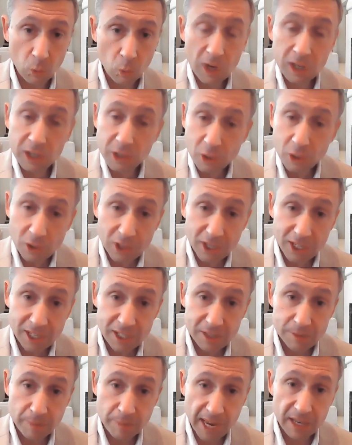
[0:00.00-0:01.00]
What good
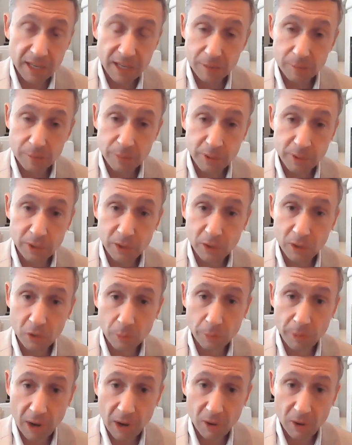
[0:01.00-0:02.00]
is banking political
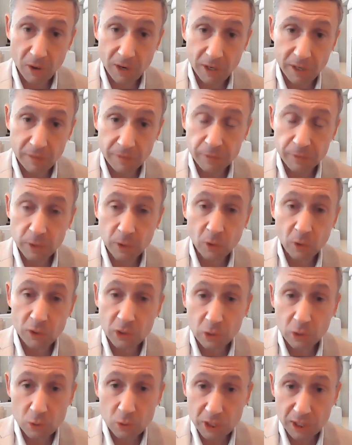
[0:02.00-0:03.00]
power if you don't
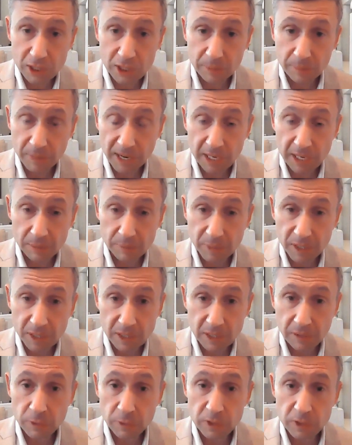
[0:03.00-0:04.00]
use it to make a bit
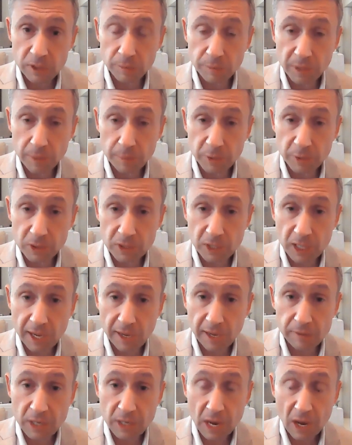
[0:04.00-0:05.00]
difference in people's
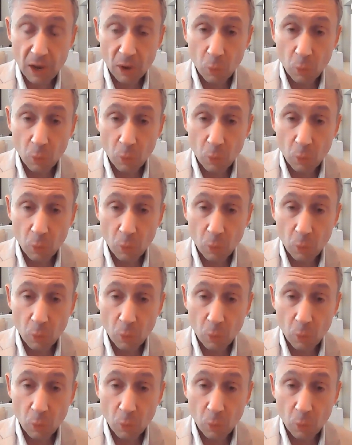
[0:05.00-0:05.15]
lives?